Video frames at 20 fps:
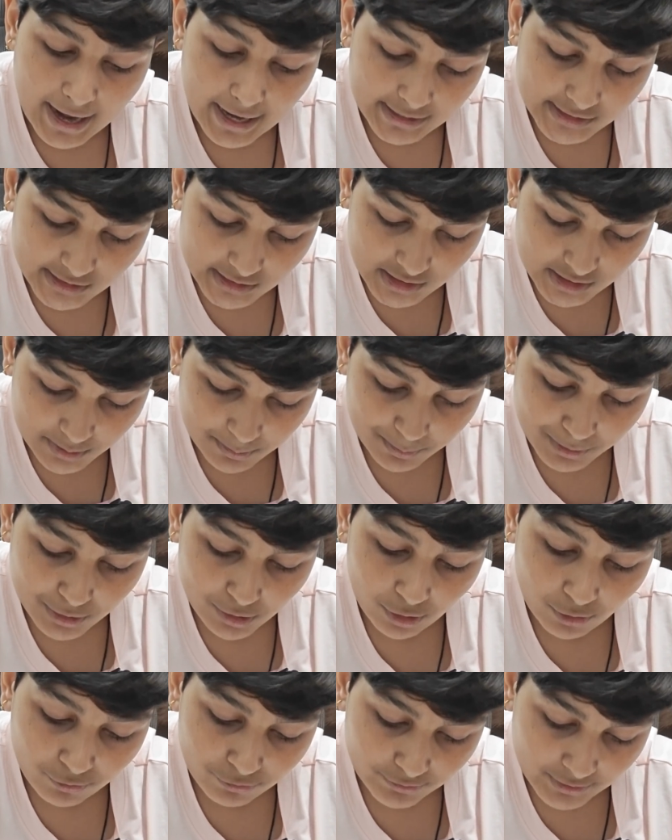and a number
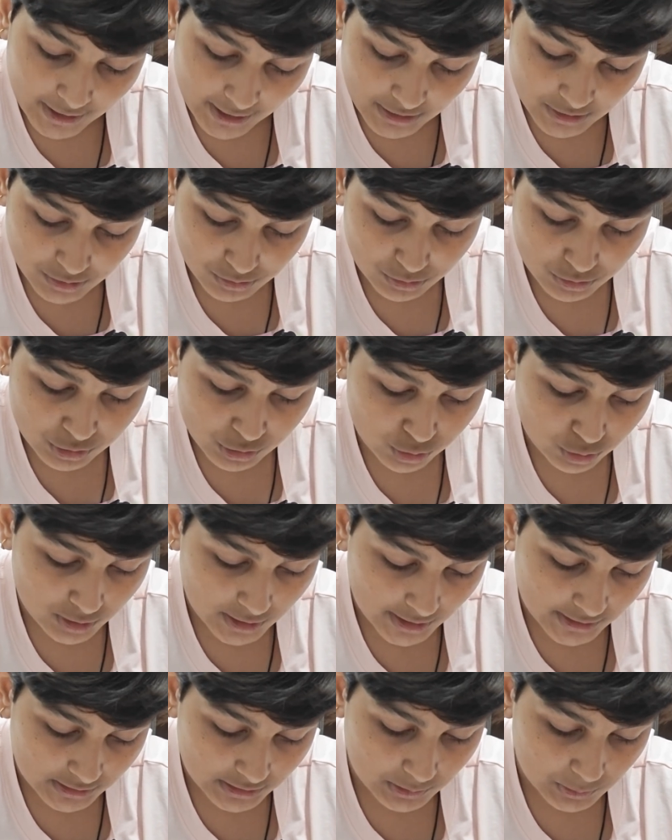of Nadus
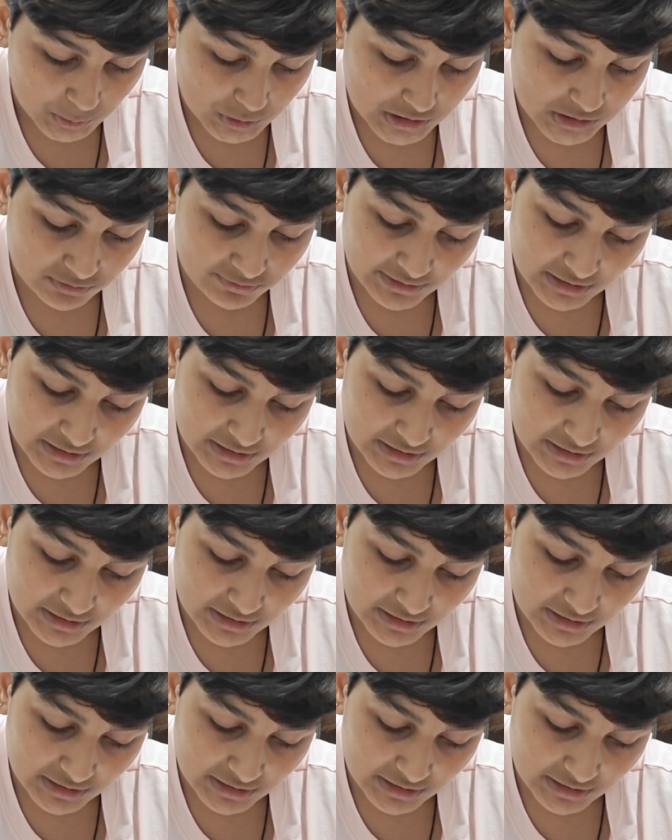together was